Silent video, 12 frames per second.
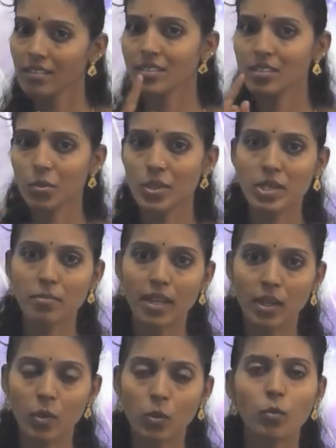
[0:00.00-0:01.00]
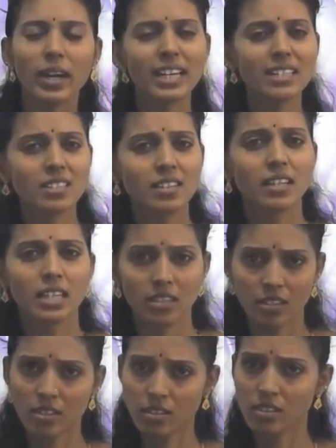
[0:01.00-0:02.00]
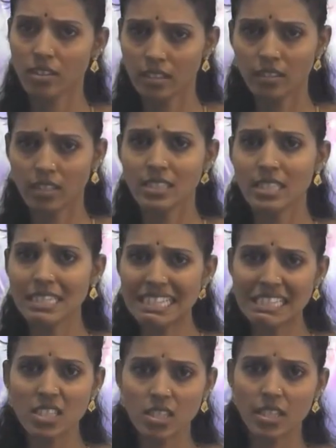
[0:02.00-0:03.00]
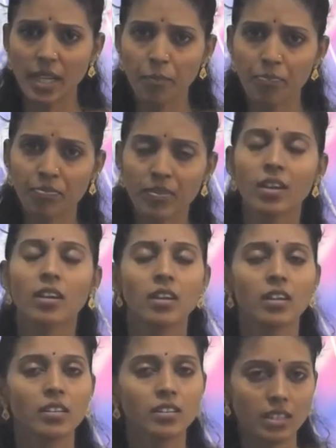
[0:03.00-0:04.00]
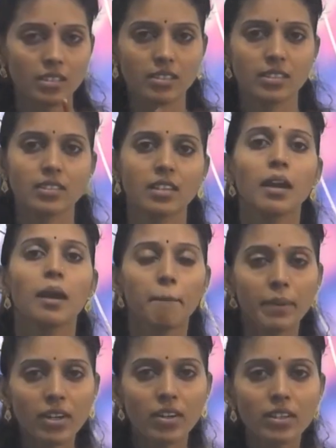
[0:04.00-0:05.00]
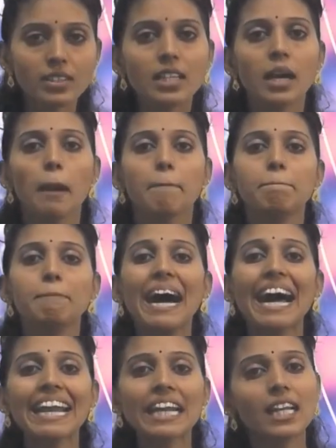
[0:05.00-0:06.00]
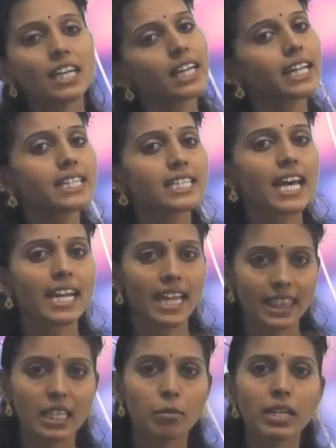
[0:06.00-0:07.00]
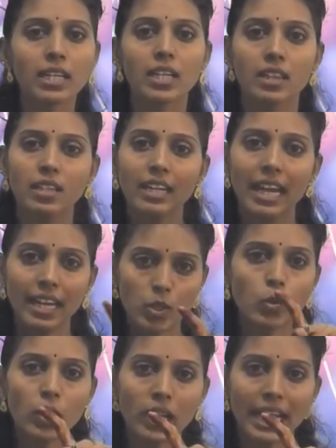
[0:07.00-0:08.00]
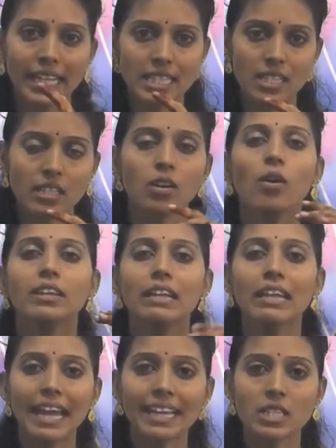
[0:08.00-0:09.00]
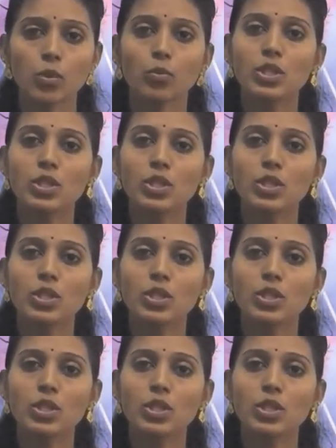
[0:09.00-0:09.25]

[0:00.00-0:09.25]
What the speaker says: This is a question mark. No? Why is it? Is it necessary? Yes, because parallel lines are nothing but the 2 lines or the lines